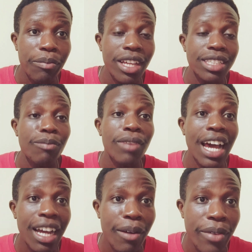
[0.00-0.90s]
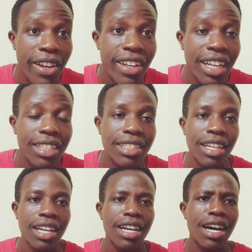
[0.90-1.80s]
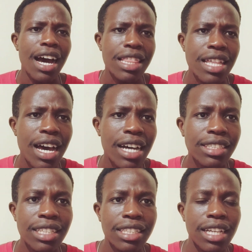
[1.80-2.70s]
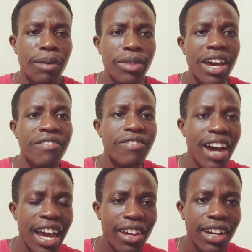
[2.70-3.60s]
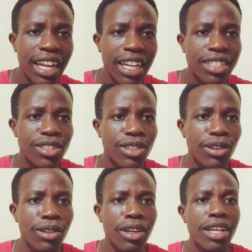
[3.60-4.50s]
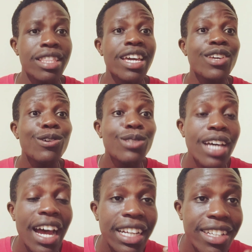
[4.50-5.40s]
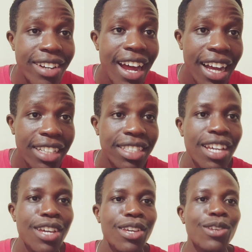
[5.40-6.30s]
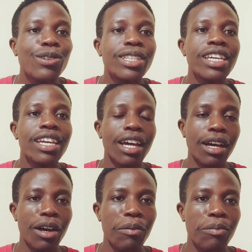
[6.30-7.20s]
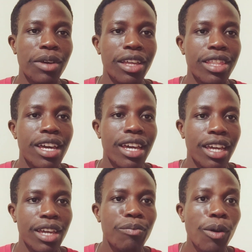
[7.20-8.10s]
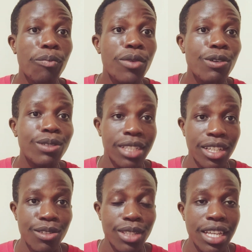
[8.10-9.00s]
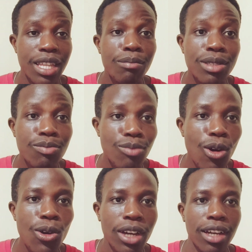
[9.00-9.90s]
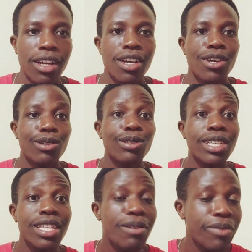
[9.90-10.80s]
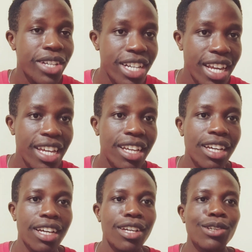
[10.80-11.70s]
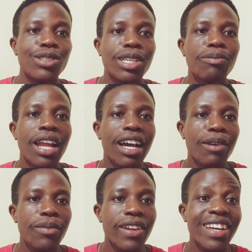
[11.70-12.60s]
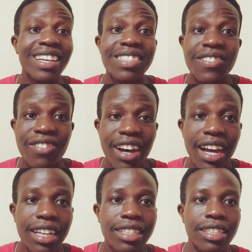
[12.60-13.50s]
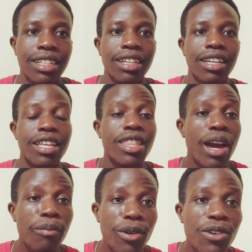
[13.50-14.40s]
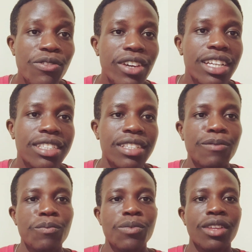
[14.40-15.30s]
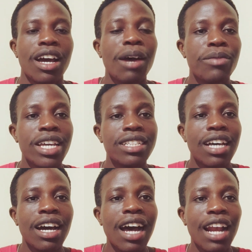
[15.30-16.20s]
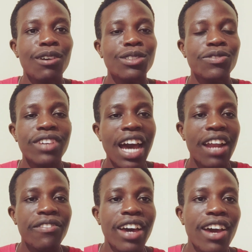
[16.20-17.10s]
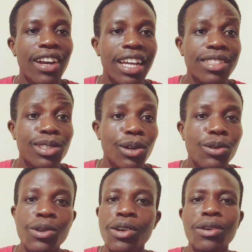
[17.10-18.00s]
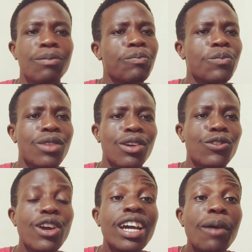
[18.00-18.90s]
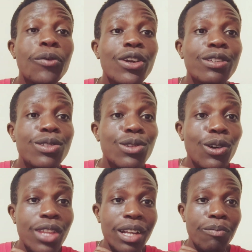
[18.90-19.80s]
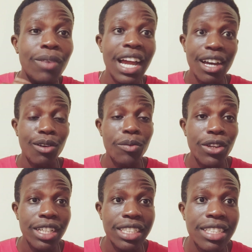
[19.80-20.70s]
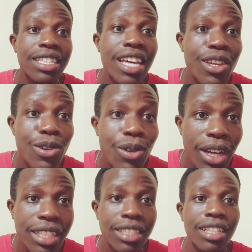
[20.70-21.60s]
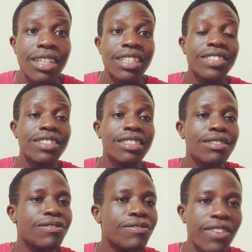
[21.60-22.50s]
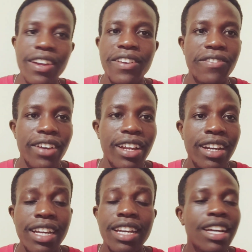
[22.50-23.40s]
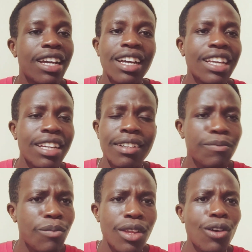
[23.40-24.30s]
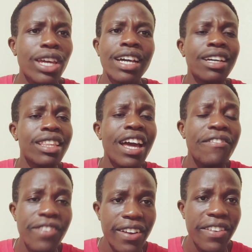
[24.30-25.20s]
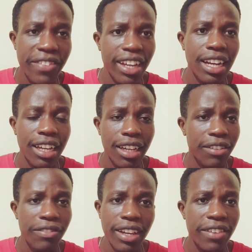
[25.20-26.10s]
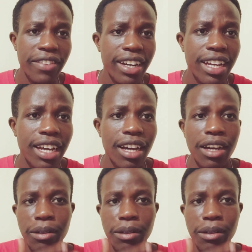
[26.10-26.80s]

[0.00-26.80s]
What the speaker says: up, that black Americans are thugs, that they are violent, they use hard drugs. You see, in the hip-hop music, you see them smoke, you see them drink, you see black Americans fight in their movies. There's a lot of gun violence. So growing up, we used to know that black communities in the US is very, very, okay, they are very, very, very, very